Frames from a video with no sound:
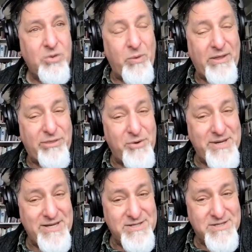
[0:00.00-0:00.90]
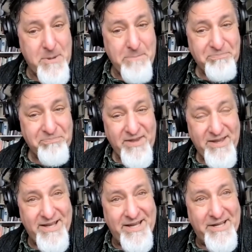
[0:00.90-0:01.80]
Went through his
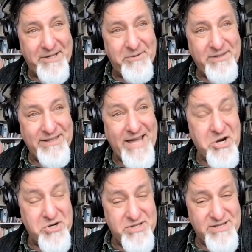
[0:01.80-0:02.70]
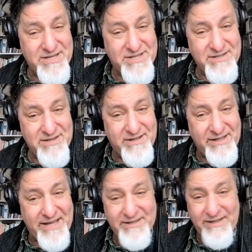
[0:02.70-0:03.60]
letters, his
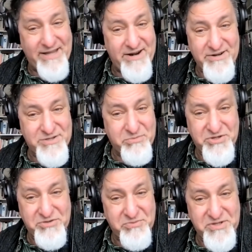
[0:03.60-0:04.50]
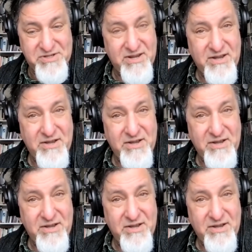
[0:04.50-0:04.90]
collected letters, which was